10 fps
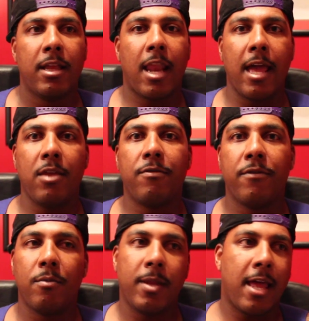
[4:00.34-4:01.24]
Like, you
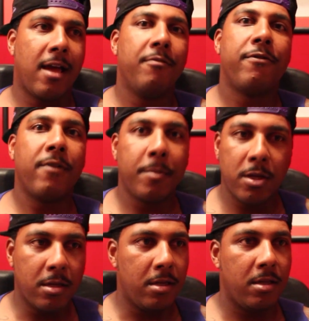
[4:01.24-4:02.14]
feel me? Like, I'm from the
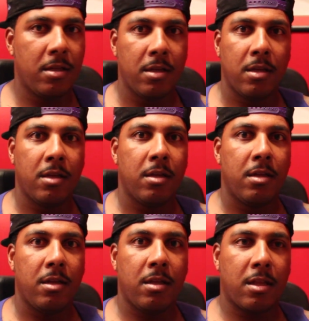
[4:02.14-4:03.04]
hood.
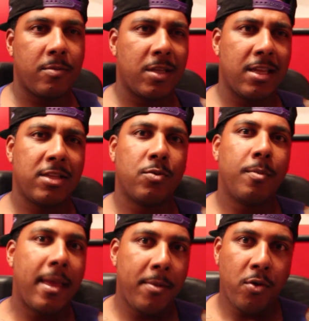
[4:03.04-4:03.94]
You know what I'm saying? That's what
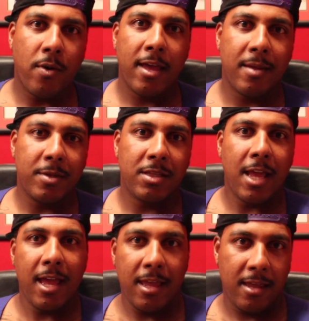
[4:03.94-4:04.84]
made me who I am
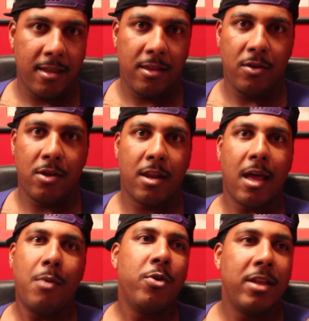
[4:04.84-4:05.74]
today. You know,
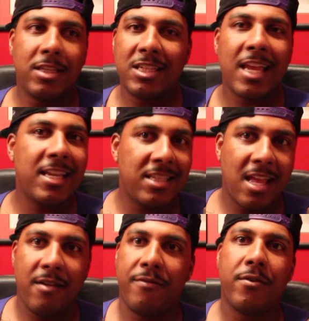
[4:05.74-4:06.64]
I wouldn't change
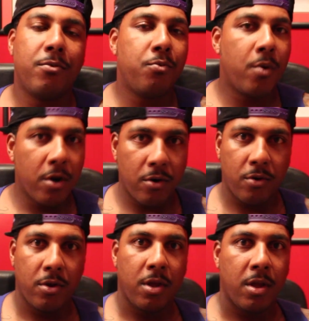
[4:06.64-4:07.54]
that for the world.
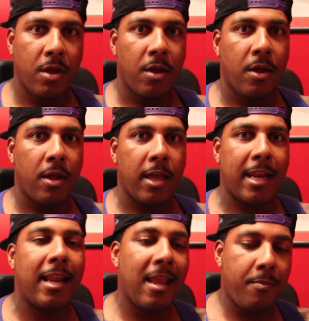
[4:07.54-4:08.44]

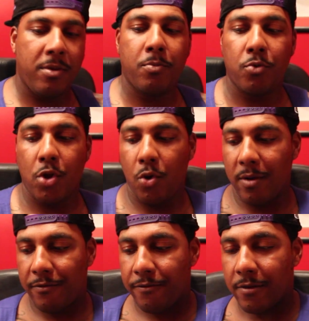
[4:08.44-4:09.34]
And I let people know
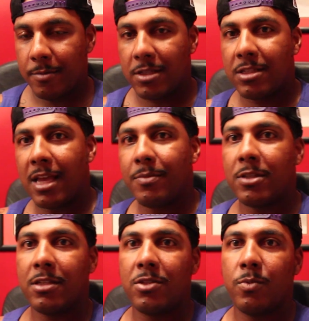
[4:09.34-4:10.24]
I'm from this type of
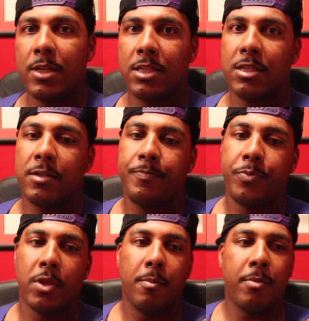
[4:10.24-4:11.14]
situation,
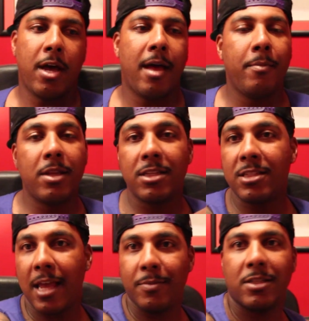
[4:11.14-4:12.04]
but I'm in this
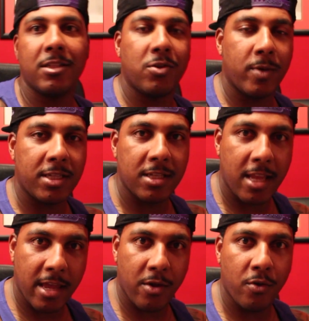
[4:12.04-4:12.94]
type of situation
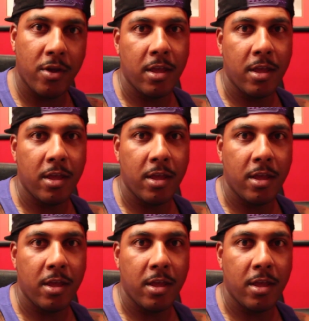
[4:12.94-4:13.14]
now.